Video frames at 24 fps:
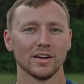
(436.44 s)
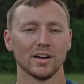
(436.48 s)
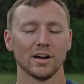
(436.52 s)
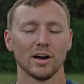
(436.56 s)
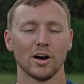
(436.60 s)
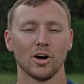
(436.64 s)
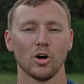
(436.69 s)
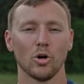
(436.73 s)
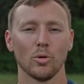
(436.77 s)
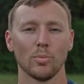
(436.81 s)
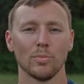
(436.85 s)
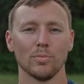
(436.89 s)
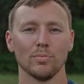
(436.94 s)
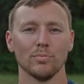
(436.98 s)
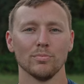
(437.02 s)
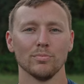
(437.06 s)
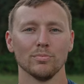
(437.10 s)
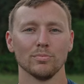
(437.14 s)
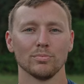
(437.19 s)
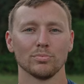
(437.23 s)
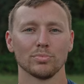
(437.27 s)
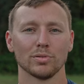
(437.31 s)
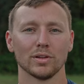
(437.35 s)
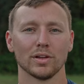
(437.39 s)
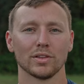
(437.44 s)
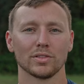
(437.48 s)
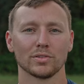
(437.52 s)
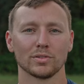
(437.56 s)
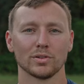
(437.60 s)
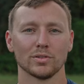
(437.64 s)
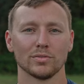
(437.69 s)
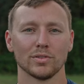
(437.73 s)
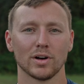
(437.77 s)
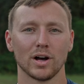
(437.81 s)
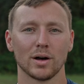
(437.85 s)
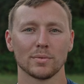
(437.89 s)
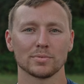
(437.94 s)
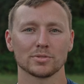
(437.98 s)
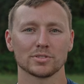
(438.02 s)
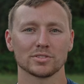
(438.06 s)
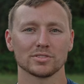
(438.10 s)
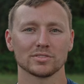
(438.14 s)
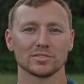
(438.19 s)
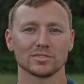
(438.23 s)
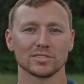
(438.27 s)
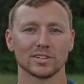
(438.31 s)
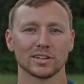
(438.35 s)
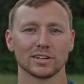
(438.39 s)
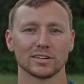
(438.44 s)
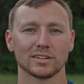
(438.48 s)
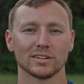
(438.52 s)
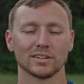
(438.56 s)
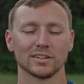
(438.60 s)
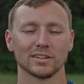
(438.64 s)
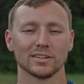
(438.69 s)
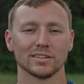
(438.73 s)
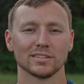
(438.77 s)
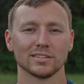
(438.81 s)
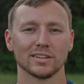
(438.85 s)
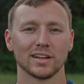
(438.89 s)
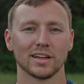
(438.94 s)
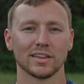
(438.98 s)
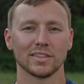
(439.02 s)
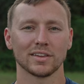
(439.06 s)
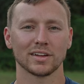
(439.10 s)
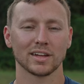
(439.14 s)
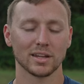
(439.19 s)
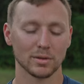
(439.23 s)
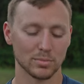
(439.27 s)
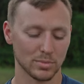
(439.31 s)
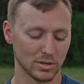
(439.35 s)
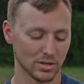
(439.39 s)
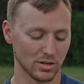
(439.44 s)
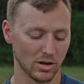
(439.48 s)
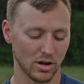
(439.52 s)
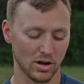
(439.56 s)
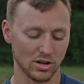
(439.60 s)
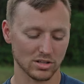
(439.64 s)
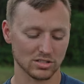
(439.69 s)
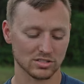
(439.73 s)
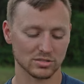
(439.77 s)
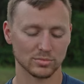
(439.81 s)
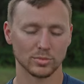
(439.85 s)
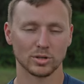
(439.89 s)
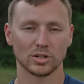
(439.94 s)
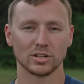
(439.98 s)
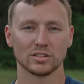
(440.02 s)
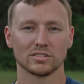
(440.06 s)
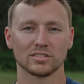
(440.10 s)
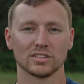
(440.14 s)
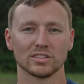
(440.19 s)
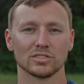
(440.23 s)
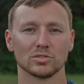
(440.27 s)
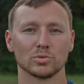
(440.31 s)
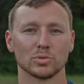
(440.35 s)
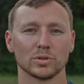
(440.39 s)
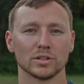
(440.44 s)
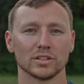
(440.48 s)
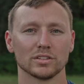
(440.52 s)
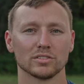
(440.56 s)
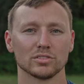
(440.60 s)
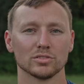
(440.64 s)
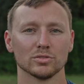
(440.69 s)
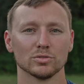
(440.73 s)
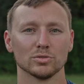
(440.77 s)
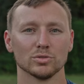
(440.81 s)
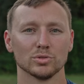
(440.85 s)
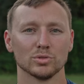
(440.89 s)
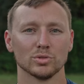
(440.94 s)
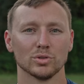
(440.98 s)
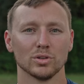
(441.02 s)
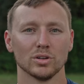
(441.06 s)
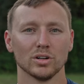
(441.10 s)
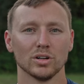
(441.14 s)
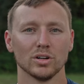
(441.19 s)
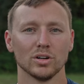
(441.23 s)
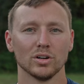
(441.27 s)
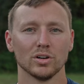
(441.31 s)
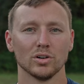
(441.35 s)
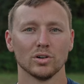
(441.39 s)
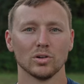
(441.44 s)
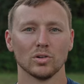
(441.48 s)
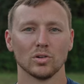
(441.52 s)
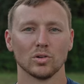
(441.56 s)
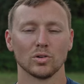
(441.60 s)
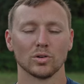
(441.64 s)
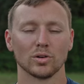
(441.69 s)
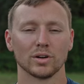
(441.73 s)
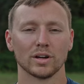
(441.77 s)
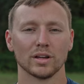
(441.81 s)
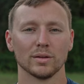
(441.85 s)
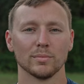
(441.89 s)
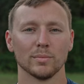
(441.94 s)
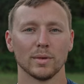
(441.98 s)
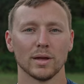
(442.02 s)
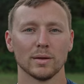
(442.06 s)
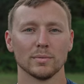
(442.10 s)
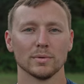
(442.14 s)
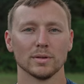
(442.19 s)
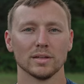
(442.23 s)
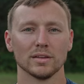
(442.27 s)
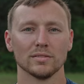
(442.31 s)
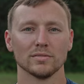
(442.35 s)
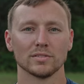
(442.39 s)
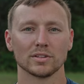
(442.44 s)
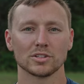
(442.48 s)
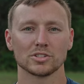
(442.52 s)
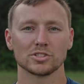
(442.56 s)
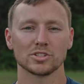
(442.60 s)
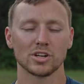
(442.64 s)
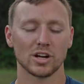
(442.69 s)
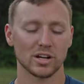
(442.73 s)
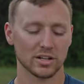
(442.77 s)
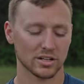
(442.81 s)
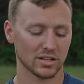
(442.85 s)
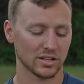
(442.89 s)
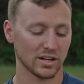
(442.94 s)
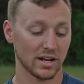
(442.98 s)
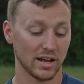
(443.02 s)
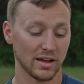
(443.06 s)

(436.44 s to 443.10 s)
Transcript: a whole plethora of options like uh, I think it'd be awesome on a 1022 or maybe even a shotgun.